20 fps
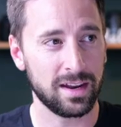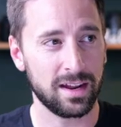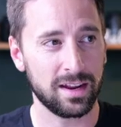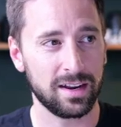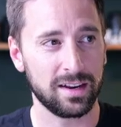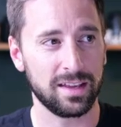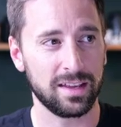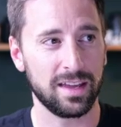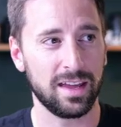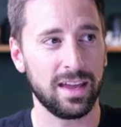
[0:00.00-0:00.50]
again, I'm
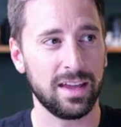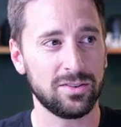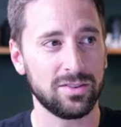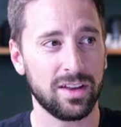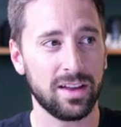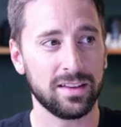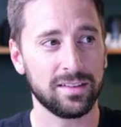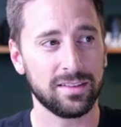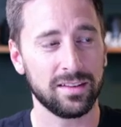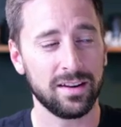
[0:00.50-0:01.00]
gonna get
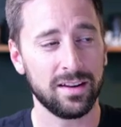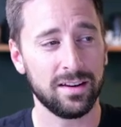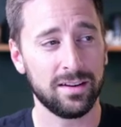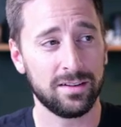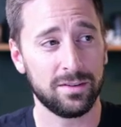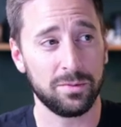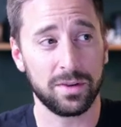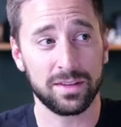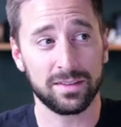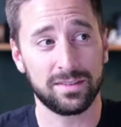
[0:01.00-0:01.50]

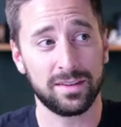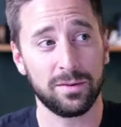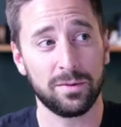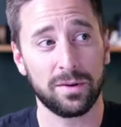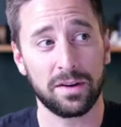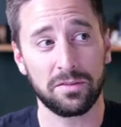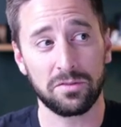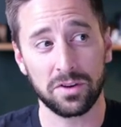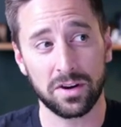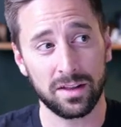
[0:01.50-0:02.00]
HSL. We can see
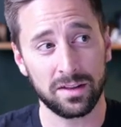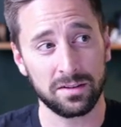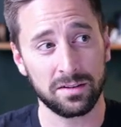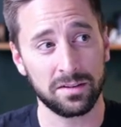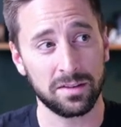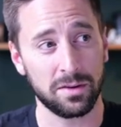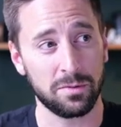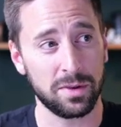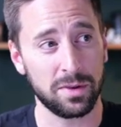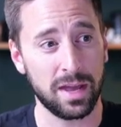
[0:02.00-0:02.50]
whatever
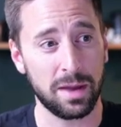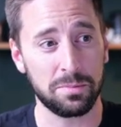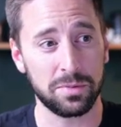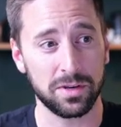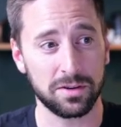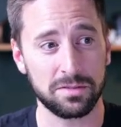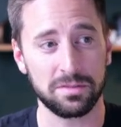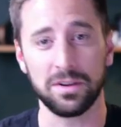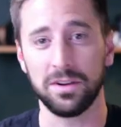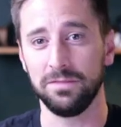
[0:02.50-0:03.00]
color that we
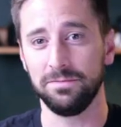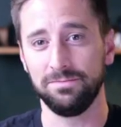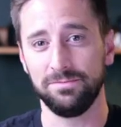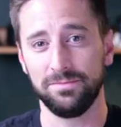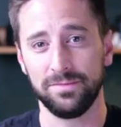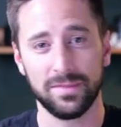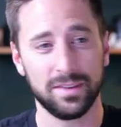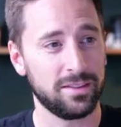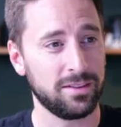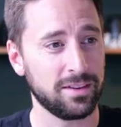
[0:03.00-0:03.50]
happen to create.
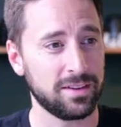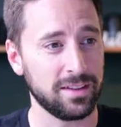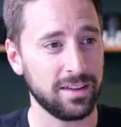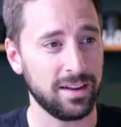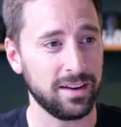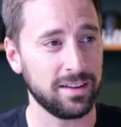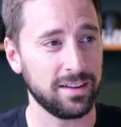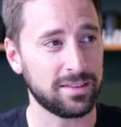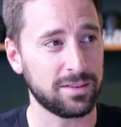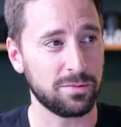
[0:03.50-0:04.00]
Look at
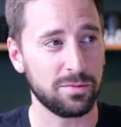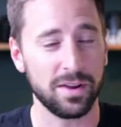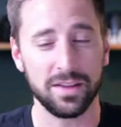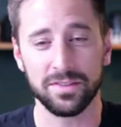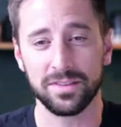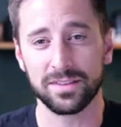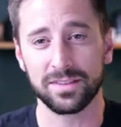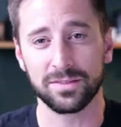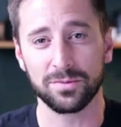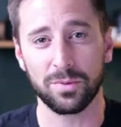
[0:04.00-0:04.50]
that, it's a
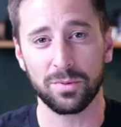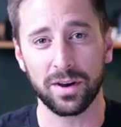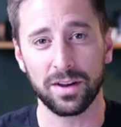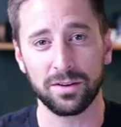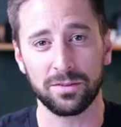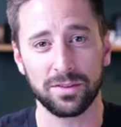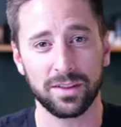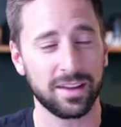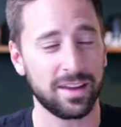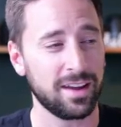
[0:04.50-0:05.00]
red. This is why I
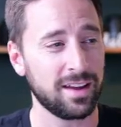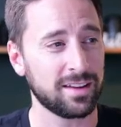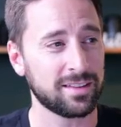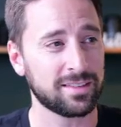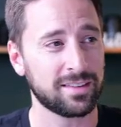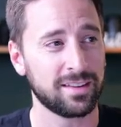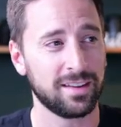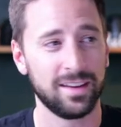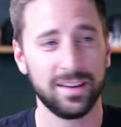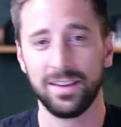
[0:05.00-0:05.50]
don't like
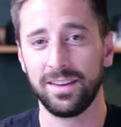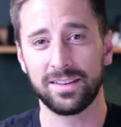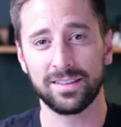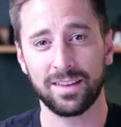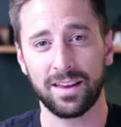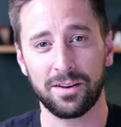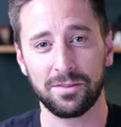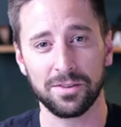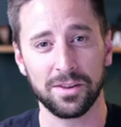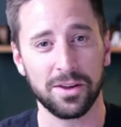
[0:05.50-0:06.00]
hex,
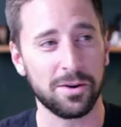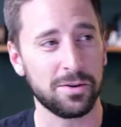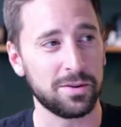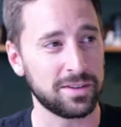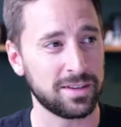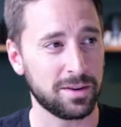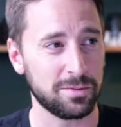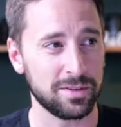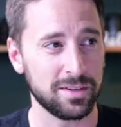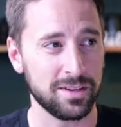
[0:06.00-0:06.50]
because I don't know
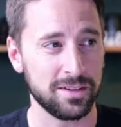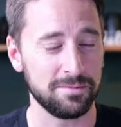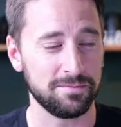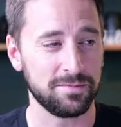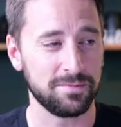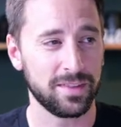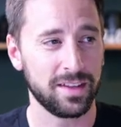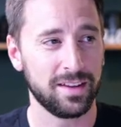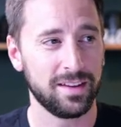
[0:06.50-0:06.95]
until we're done.